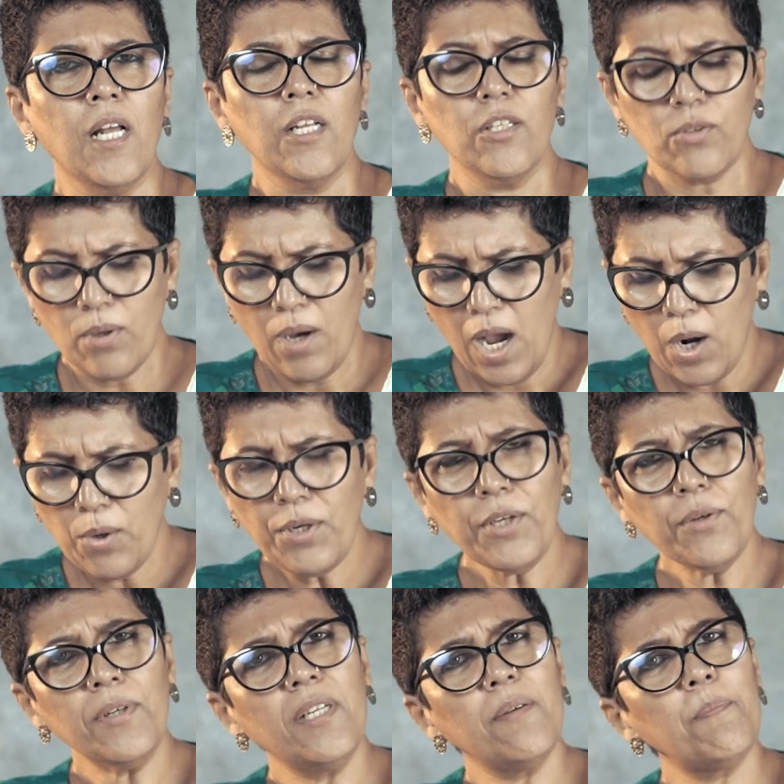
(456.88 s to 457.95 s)
So how do
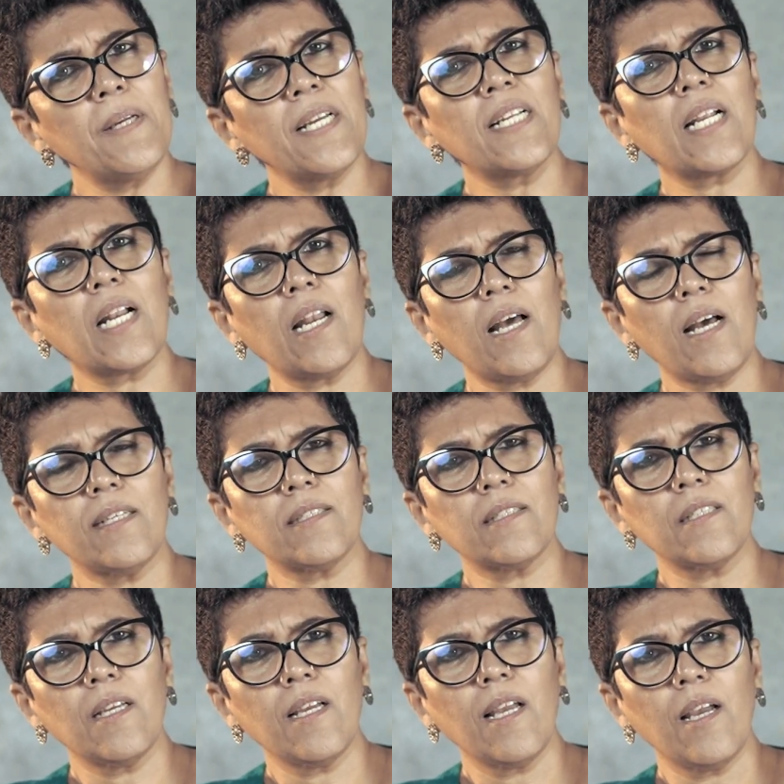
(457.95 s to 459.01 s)
you depict
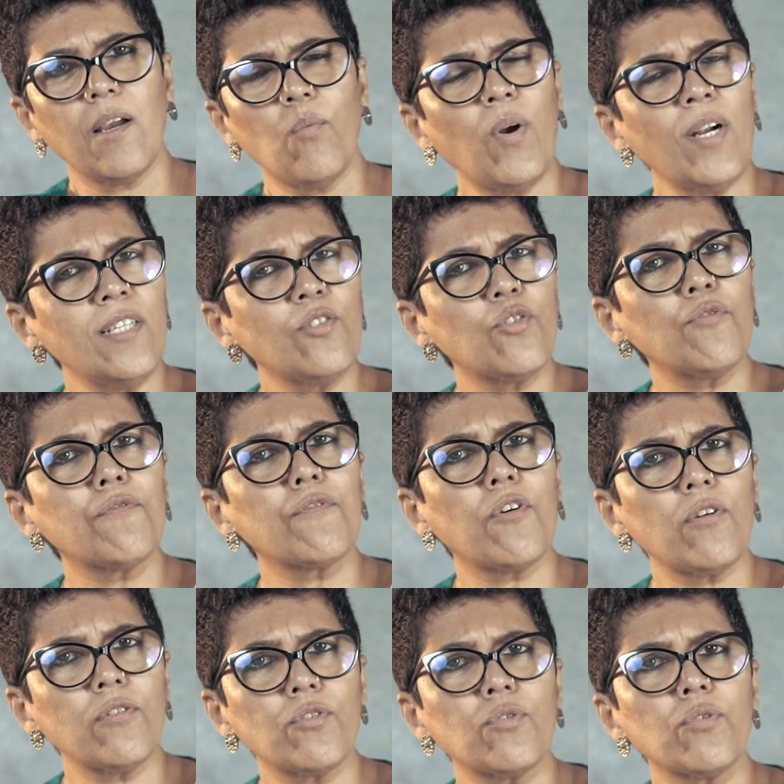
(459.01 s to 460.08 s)
class? One is, of
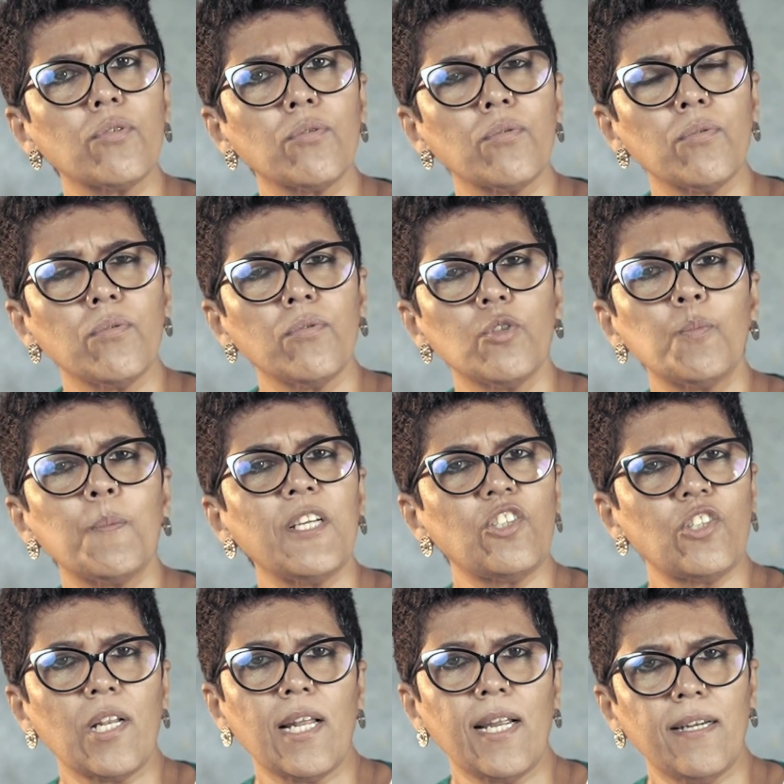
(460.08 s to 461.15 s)
course, through
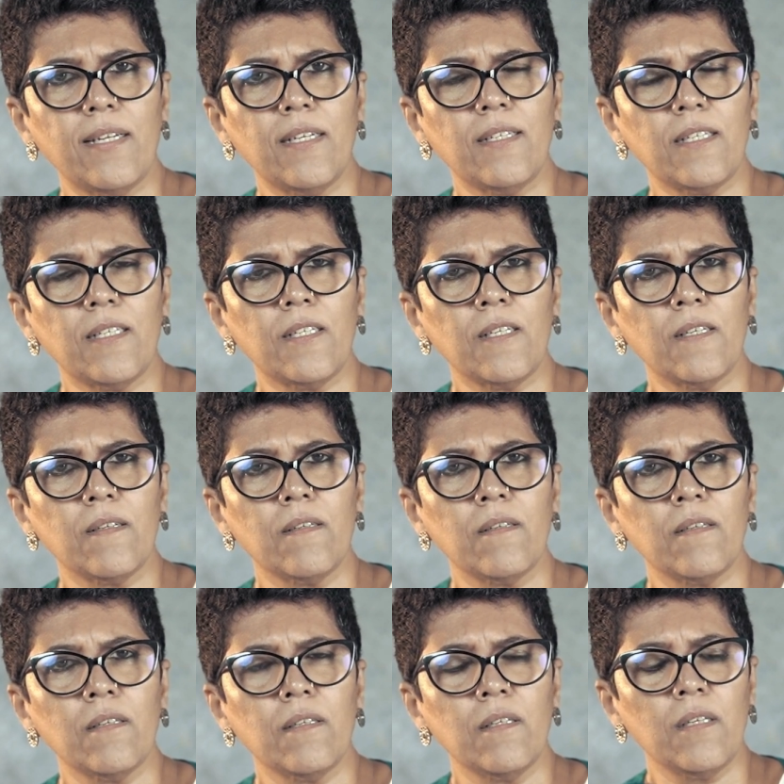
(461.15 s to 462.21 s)
spatial identity.
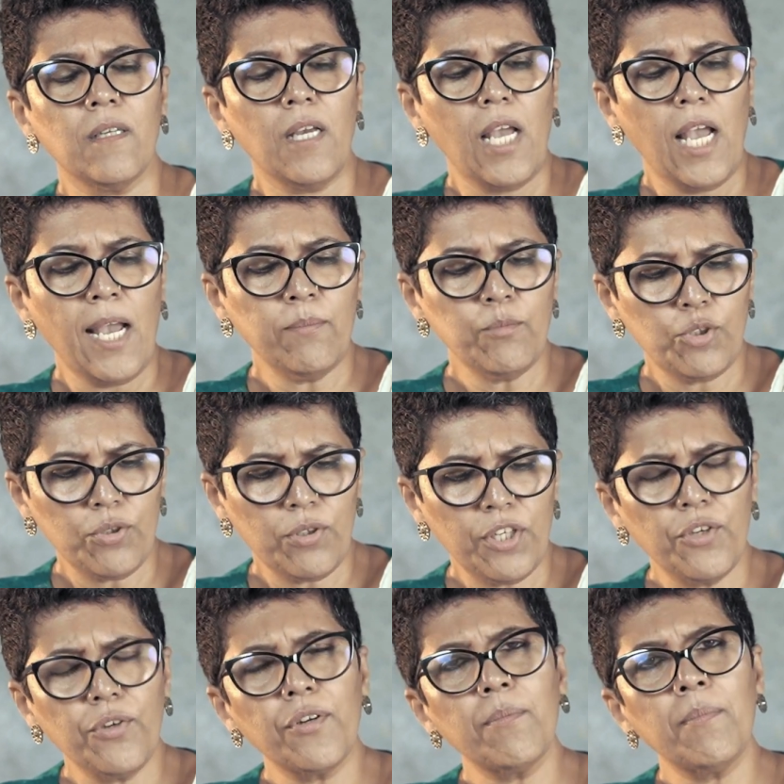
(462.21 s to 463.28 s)
I'm sure
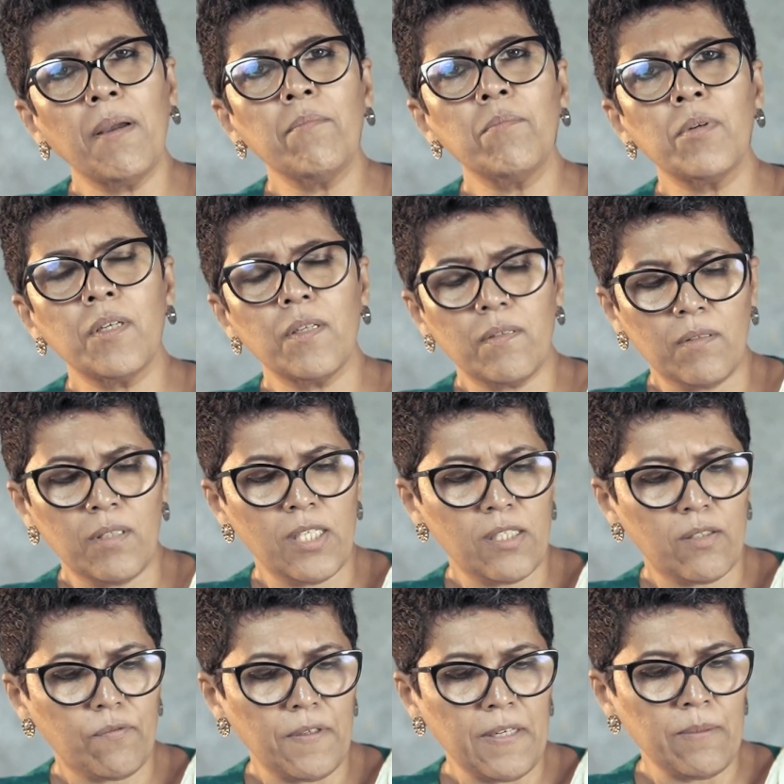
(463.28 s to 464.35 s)
you remember
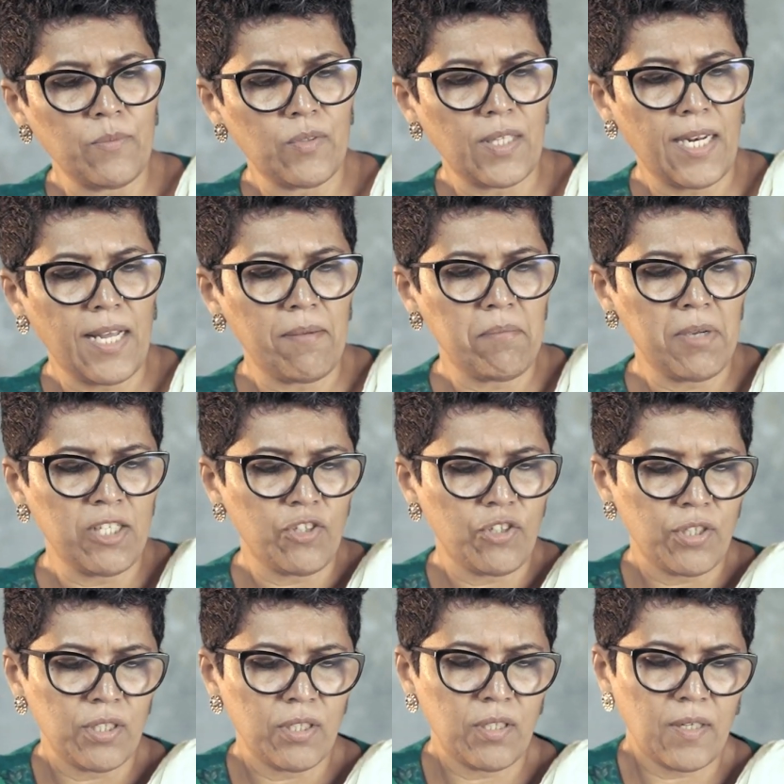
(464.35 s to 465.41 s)
these films that I
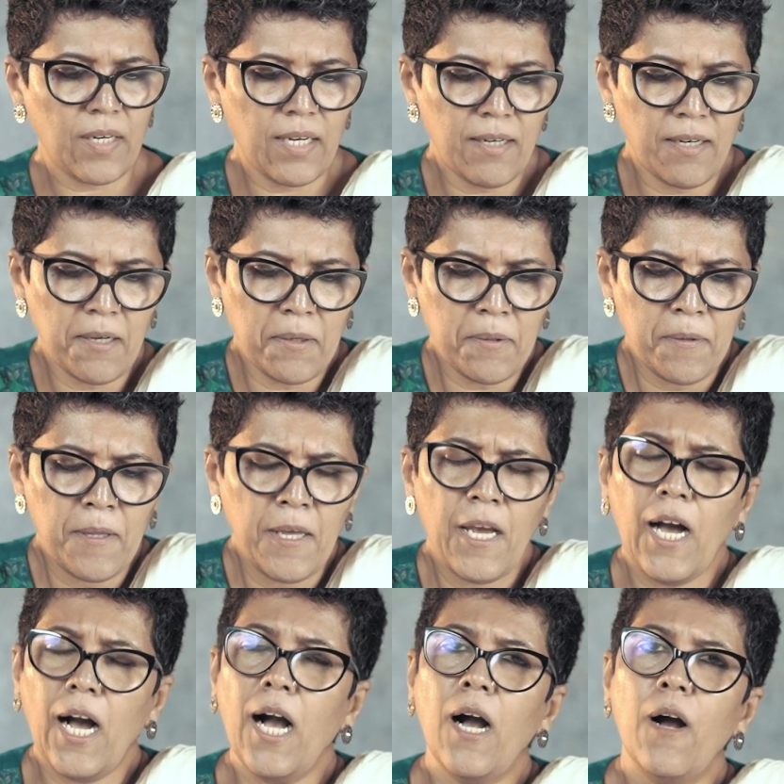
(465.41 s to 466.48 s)
mentioned right now.
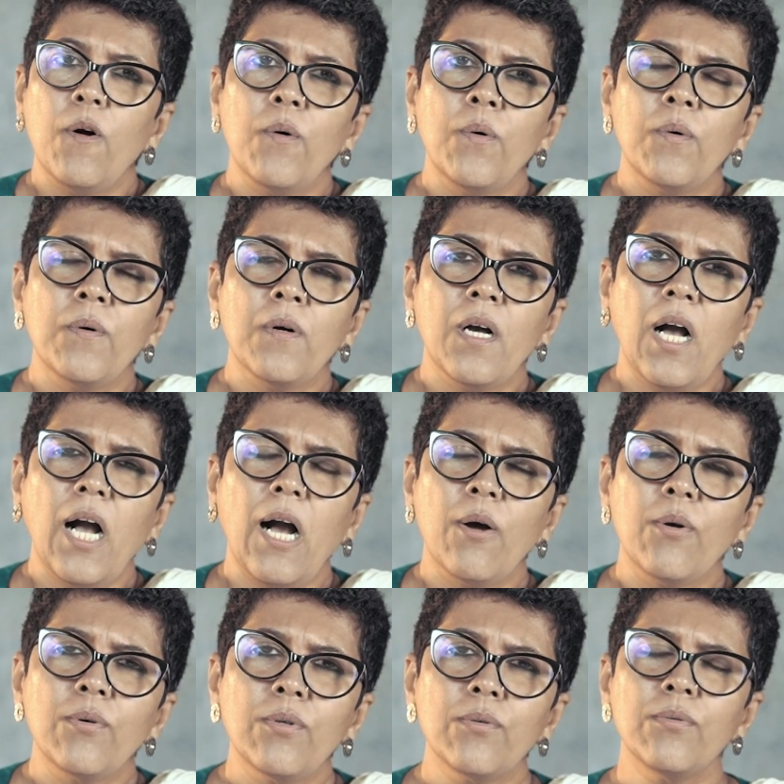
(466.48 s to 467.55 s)
How
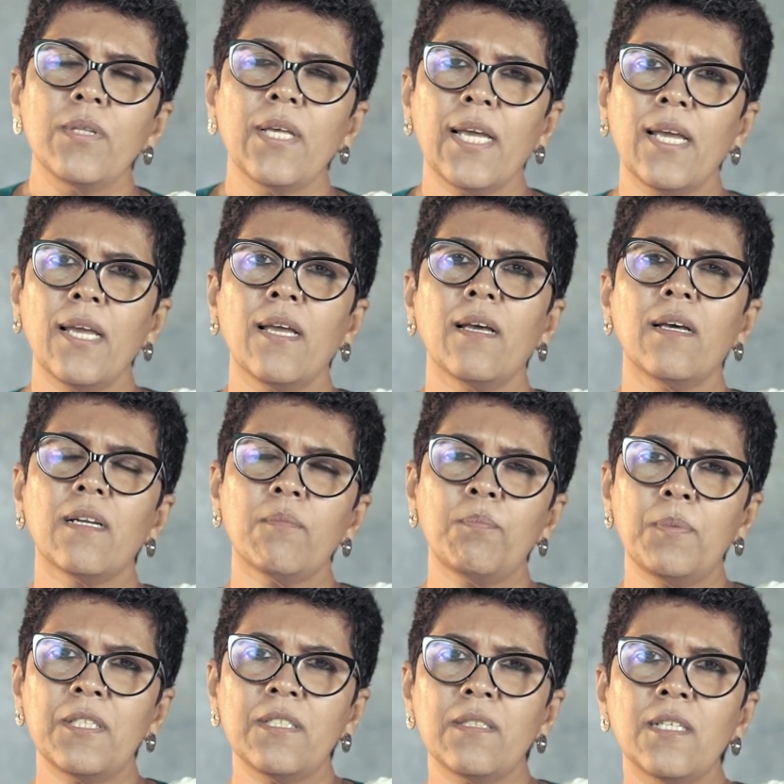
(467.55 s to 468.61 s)
do they
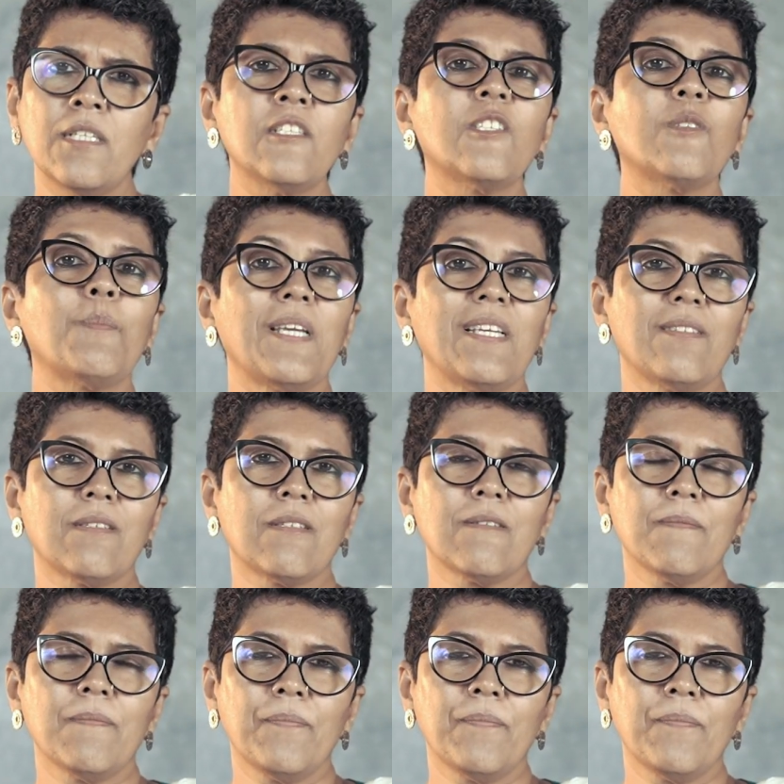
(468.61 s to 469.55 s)
represent space?